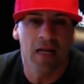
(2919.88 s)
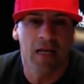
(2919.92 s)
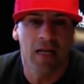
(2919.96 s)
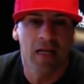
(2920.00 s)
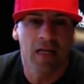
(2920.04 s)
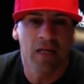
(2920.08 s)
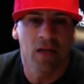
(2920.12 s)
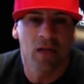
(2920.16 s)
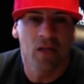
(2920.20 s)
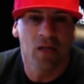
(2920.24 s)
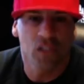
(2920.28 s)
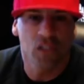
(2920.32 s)

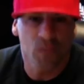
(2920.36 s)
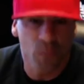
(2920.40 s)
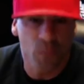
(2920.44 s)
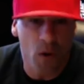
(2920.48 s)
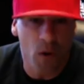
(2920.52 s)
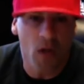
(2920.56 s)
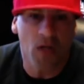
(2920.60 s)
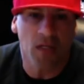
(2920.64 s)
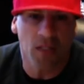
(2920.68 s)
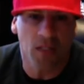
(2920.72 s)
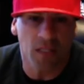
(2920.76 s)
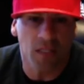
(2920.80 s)

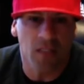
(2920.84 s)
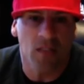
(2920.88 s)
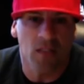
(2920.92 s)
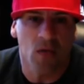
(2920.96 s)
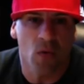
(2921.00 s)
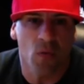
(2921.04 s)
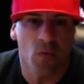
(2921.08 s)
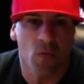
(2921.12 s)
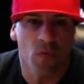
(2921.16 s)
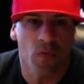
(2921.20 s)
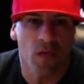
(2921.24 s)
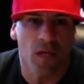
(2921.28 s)
sparked this
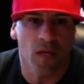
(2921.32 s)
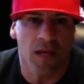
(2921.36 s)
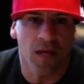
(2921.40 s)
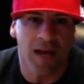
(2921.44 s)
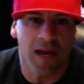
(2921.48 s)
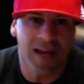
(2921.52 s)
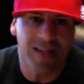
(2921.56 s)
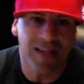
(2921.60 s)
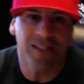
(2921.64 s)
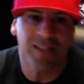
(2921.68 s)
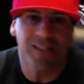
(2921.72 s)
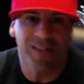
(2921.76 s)
whole thing.
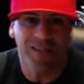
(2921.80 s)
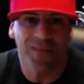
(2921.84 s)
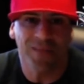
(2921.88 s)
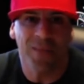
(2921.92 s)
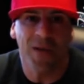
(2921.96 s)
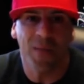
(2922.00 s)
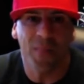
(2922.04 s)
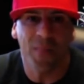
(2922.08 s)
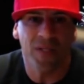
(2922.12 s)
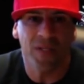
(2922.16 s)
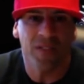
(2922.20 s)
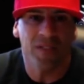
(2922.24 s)
I just took right. my
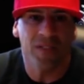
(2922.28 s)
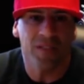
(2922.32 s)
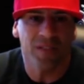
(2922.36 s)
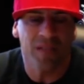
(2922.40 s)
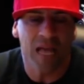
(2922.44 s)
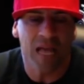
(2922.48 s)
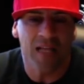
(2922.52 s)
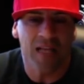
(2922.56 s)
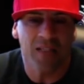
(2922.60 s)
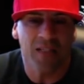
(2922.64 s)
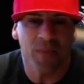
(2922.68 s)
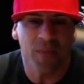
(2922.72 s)
business
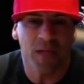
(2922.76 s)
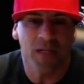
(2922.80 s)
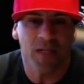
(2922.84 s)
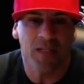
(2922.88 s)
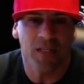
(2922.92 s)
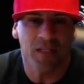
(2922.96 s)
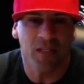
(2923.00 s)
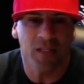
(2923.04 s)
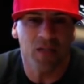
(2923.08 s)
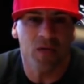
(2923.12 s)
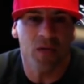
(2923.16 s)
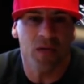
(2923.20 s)
aspect
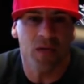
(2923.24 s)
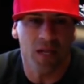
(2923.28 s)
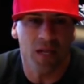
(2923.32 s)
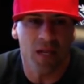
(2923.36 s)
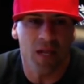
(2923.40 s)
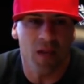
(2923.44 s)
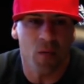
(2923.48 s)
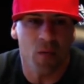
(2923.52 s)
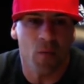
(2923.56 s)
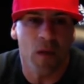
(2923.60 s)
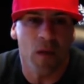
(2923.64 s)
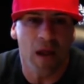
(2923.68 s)
into it and,
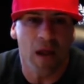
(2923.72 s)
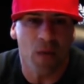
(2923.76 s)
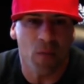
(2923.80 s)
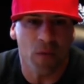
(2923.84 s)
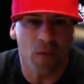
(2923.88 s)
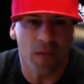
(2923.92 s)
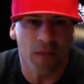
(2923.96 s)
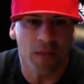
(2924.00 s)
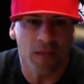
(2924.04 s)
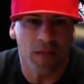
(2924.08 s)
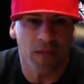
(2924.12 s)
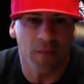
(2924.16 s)
and ran with
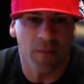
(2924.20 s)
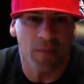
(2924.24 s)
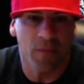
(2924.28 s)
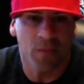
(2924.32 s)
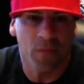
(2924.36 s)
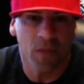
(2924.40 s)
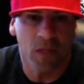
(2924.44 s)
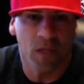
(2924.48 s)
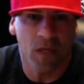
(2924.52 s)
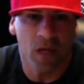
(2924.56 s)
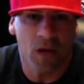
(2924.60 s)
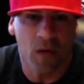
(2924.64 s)
it.
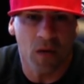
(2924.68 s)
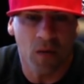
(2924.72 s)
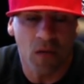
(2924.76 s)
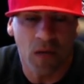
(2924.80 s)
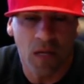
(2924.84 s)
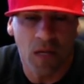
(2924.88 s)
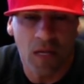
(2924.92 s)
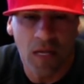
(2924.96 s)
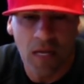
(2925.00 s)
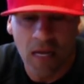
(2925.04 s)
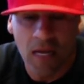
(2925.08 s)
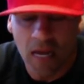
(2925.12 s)
You know,
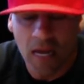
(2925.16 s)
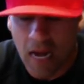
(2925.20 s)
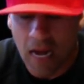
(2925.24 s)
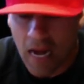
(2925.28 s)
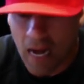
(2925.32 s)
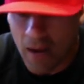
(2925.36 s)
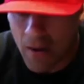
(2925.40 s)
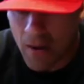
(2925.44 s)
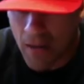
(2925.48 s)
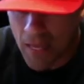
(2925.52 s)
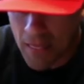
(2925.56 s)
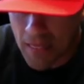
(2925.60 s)

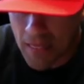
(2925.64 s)
uh, and then